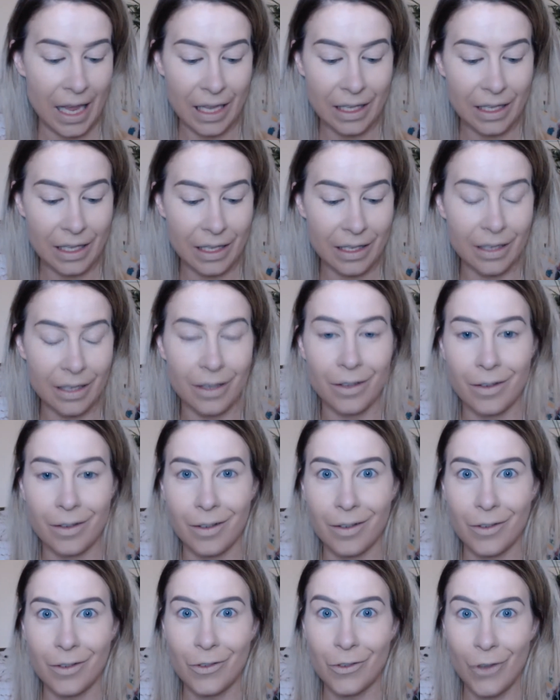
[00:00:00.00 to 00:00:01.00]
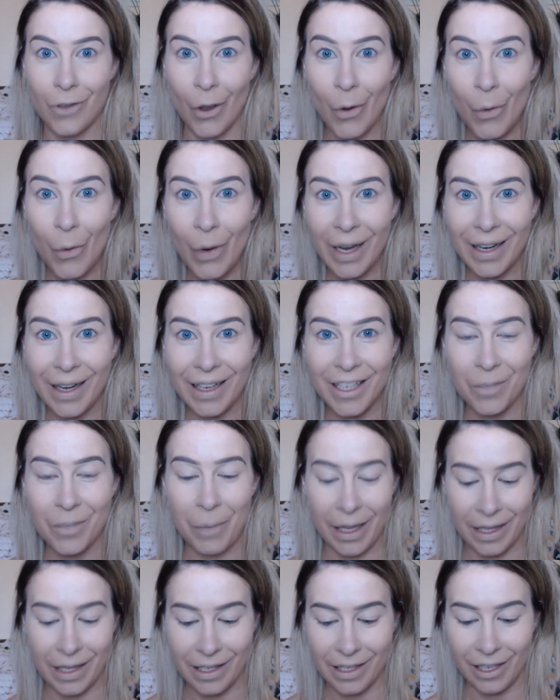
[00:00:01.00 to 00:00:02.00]
it's so
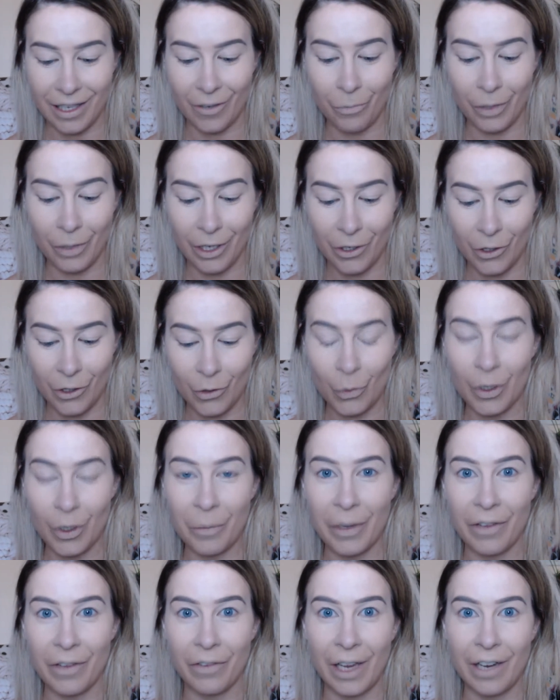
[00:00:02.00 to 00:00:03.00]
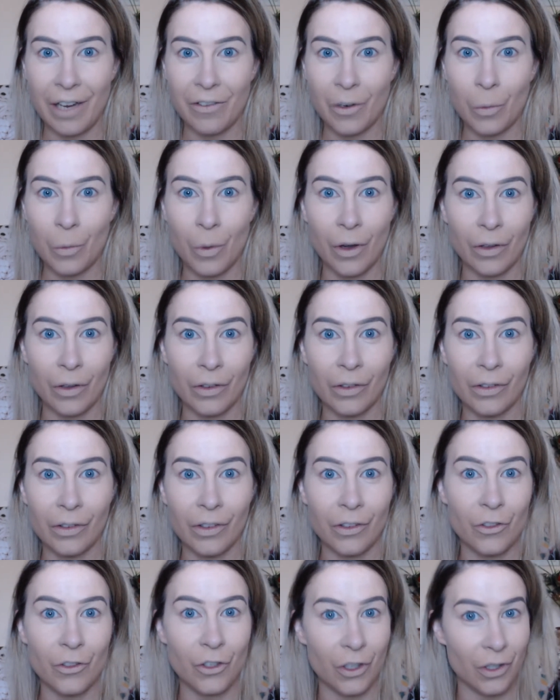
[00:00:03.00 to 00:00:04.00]
inexpensive, but it's just one of my favourite
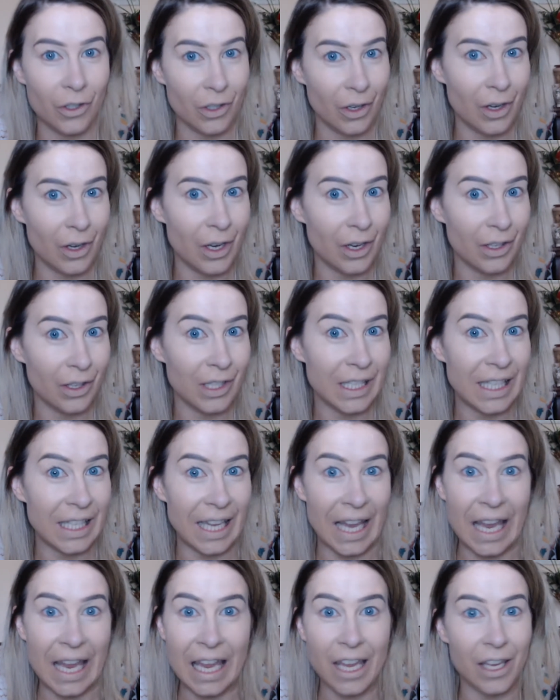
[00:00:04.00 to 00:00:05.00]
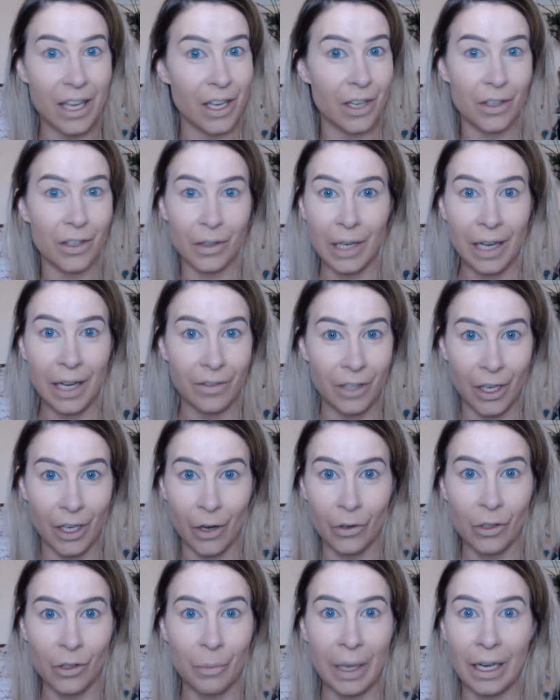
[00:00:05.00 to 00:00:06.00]
ones, just so you can see you don't have to
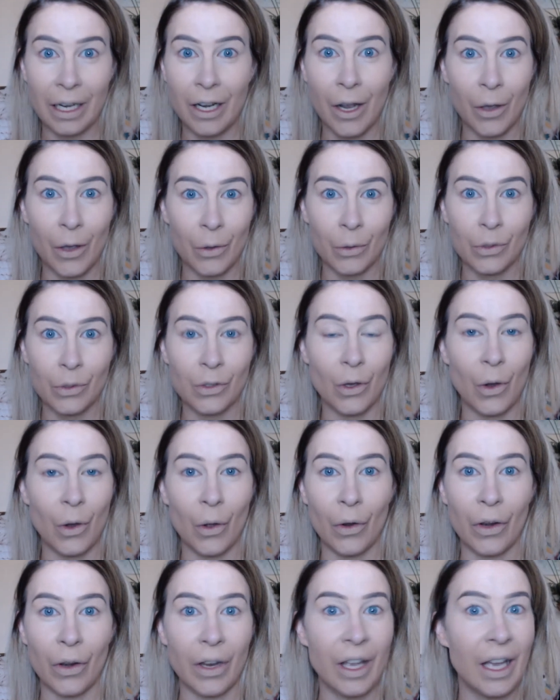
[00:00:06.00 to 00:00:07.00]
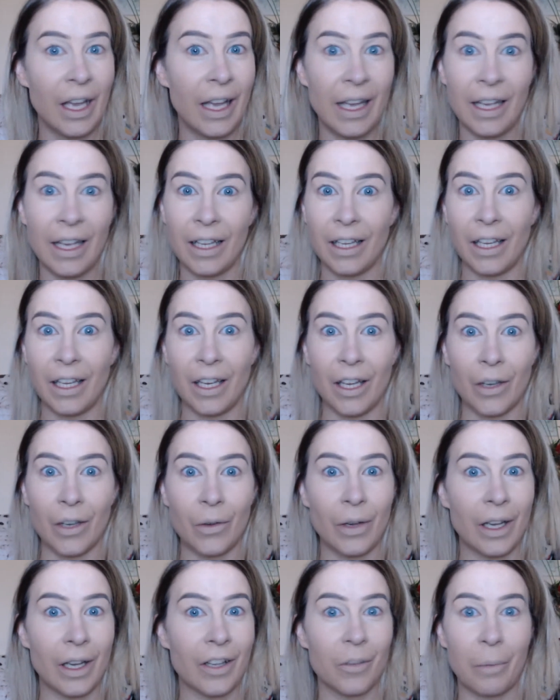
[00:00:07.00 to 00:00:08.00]
go and spend loads on, you
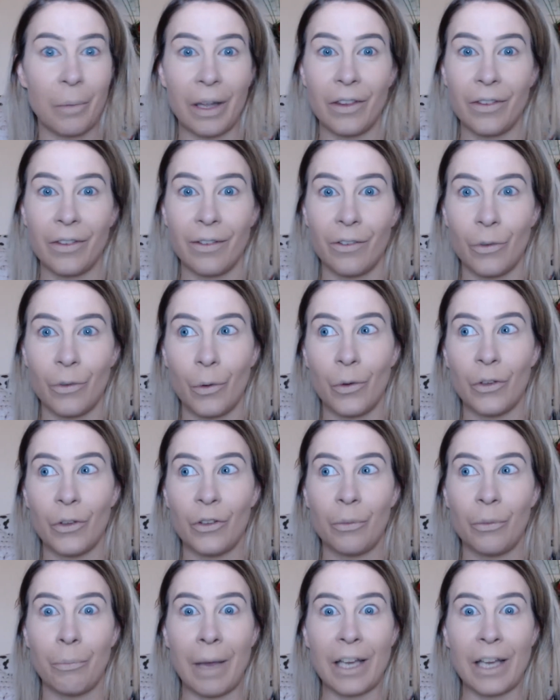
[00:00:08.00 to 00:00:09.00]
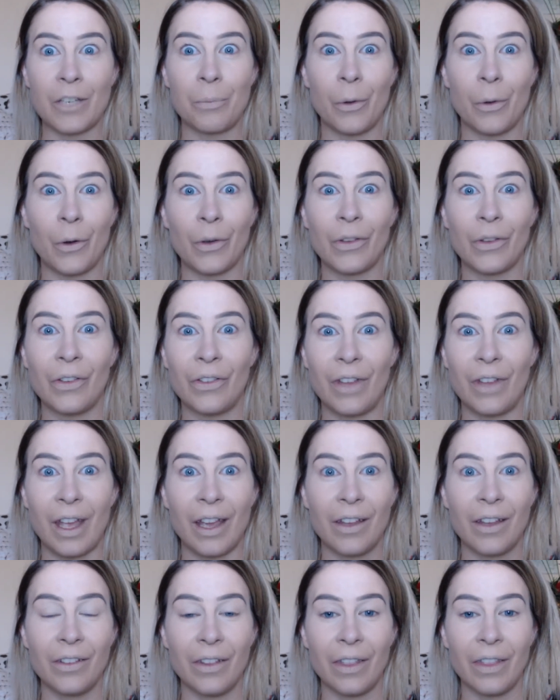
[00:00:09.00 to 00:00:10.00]
know, expensive sort of Smashbox
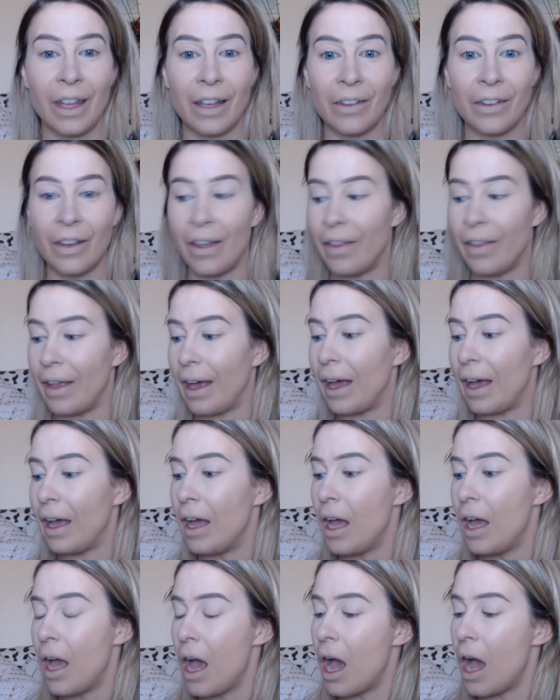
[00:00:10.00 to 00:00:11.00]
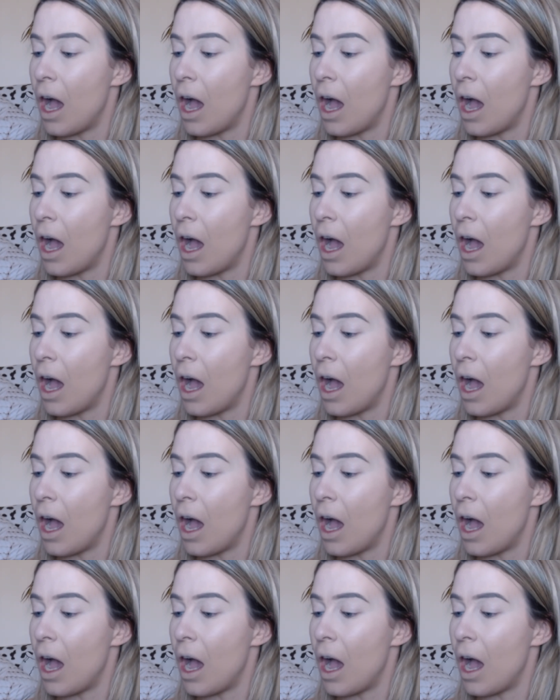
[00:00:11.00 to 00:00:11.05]
sticks and things like that.